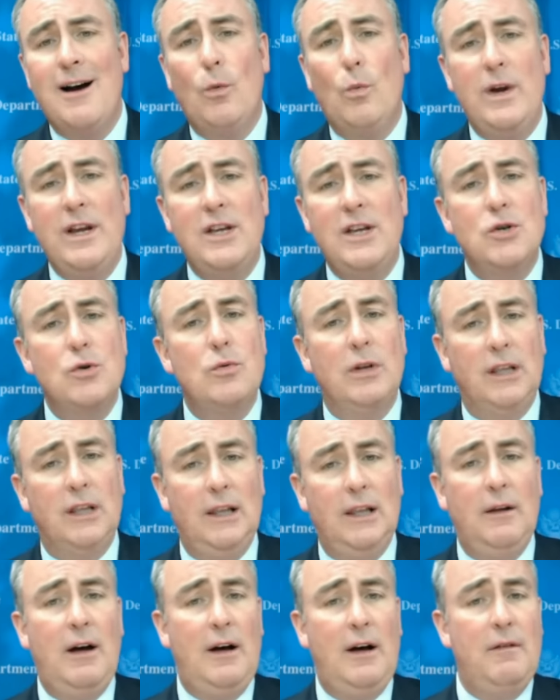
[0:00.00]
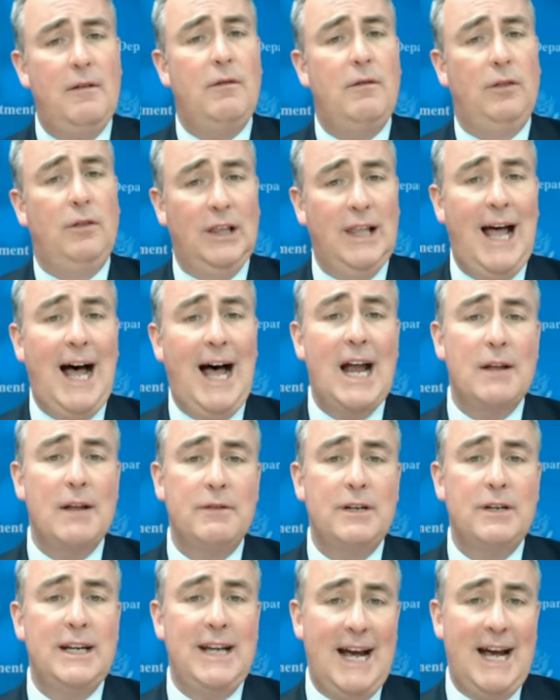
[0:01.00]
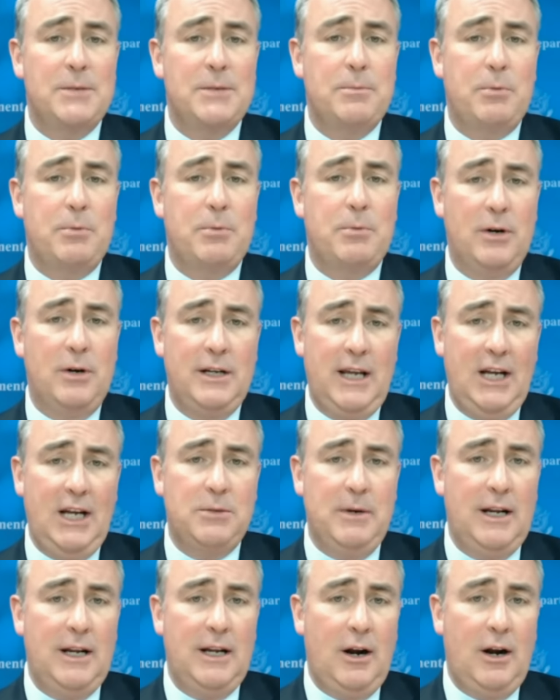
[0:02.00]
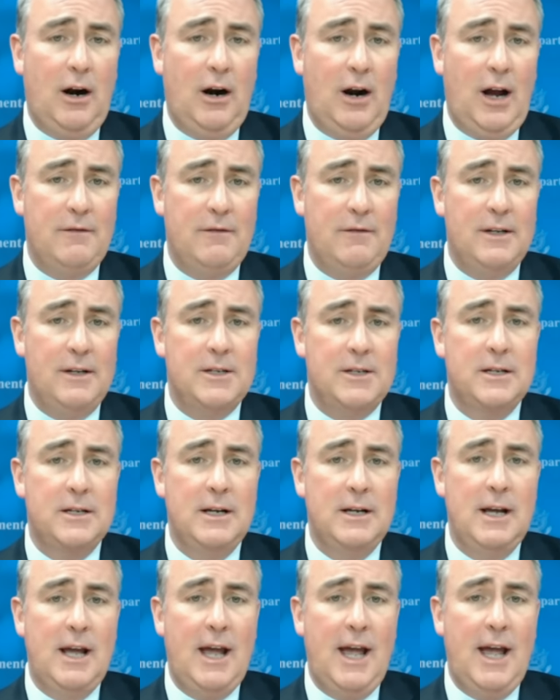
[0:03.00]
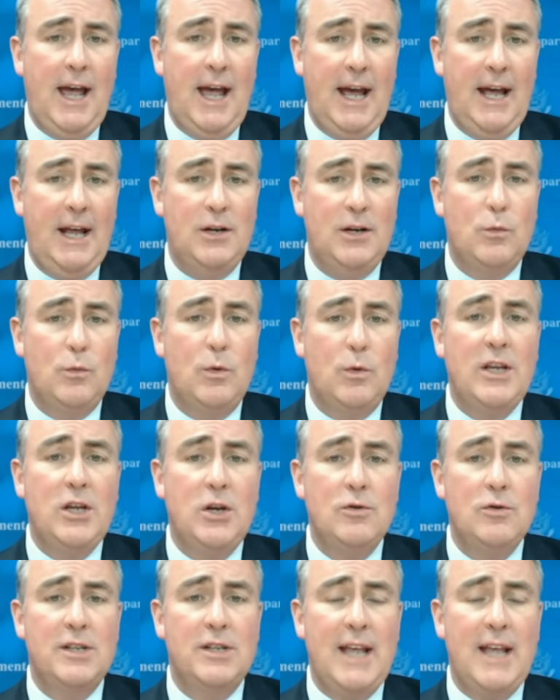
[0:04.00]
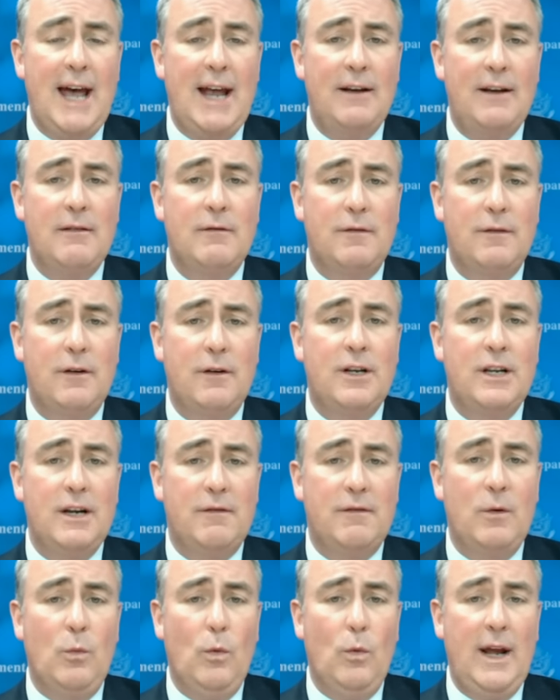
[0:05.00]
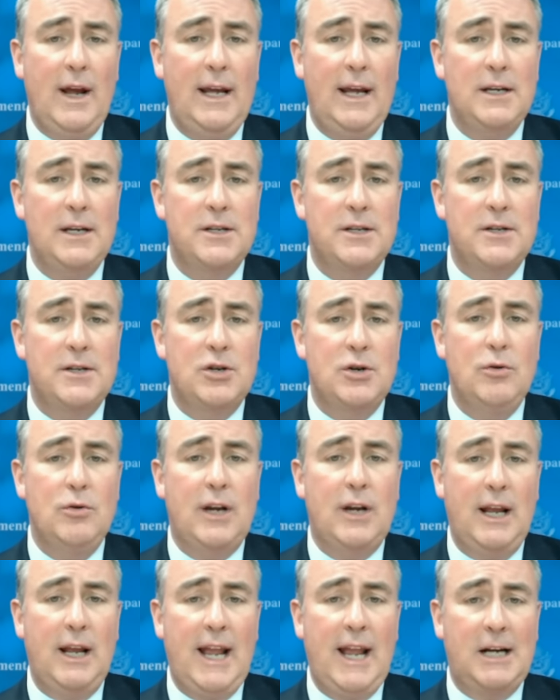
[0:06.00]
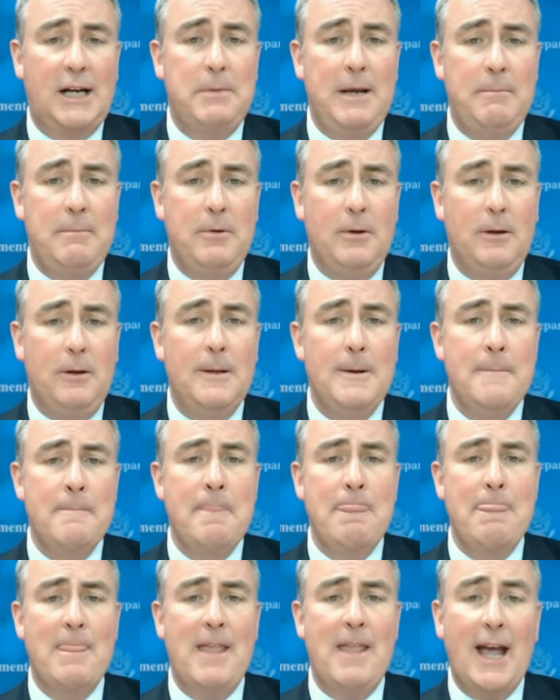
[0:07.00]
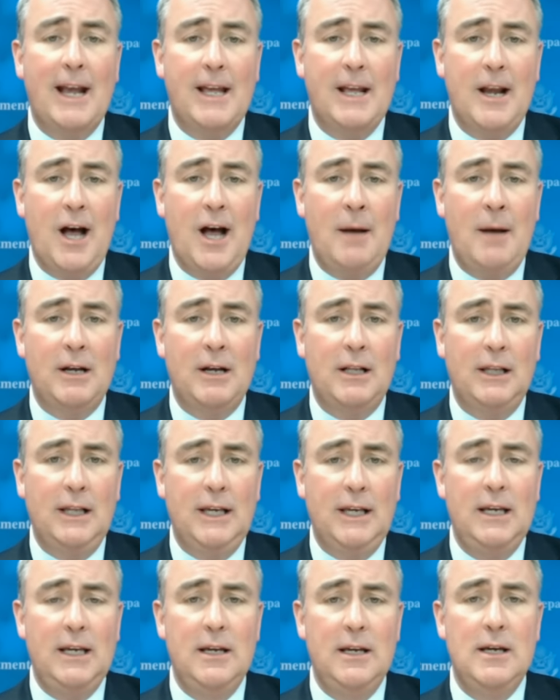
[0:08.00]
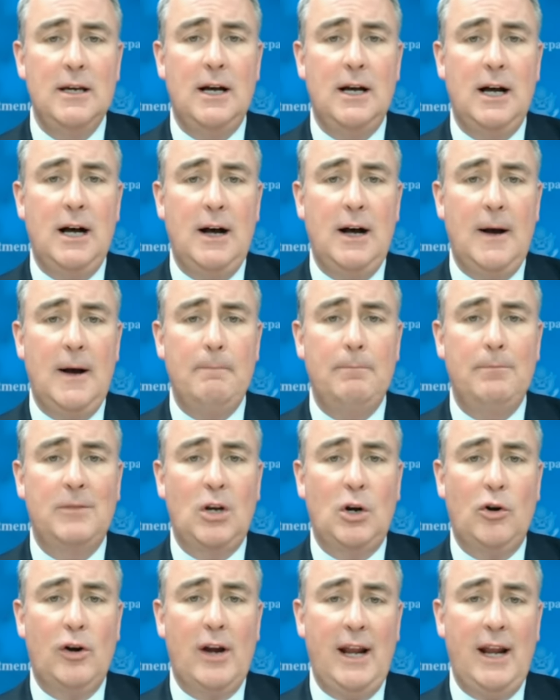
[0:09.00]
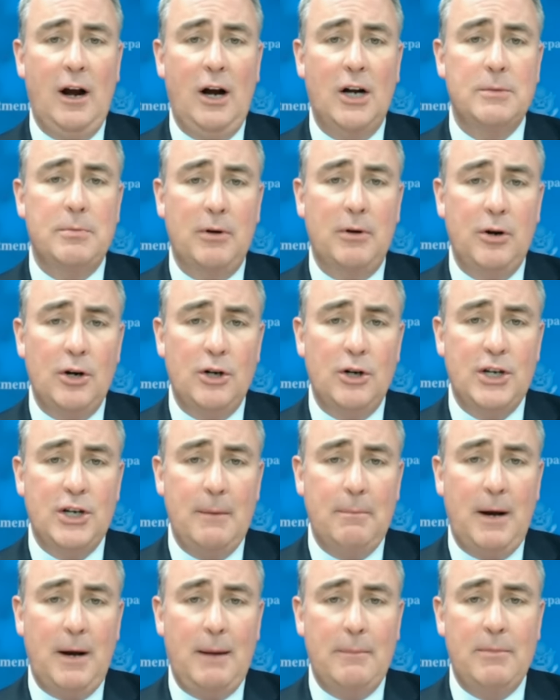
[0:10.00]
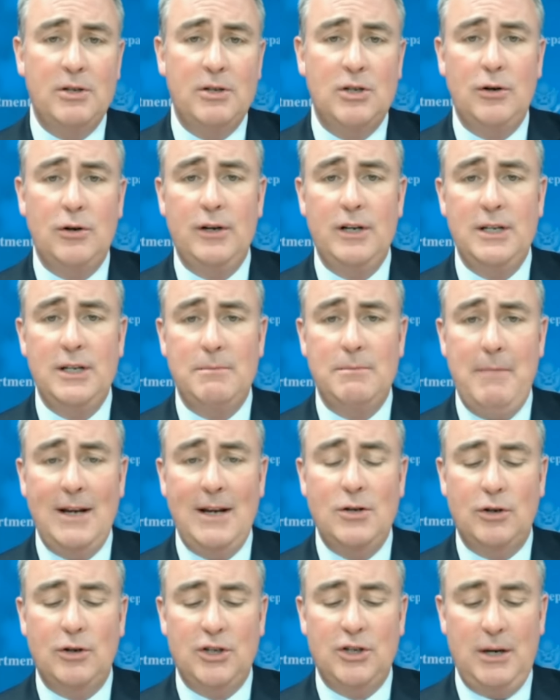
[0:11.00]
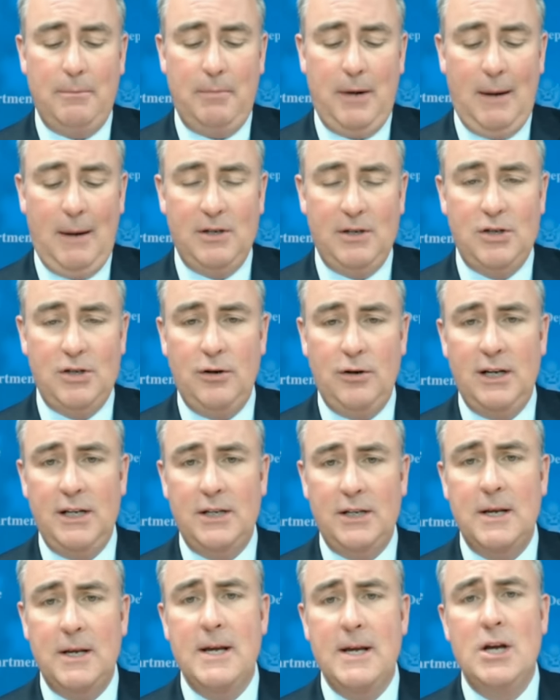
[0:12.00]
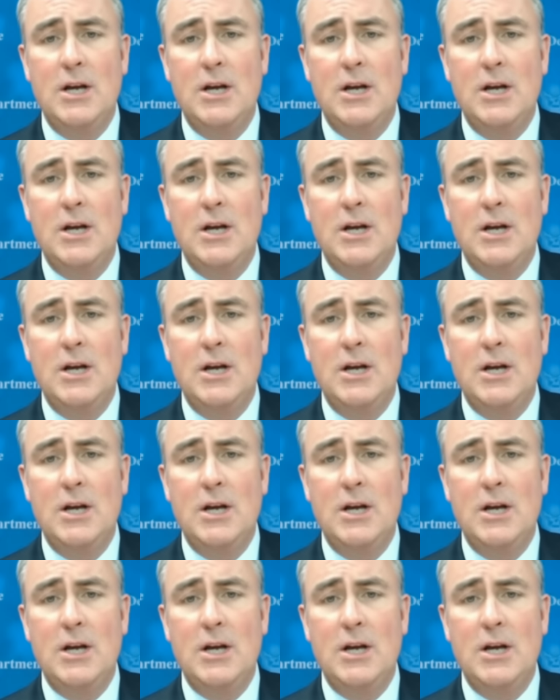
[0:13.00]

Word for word: We do a, a lot of diaspora engagement in our office, and we use that for different ways to connect people economically, um, create entrepreneurship opportunities, mentorship opportunities.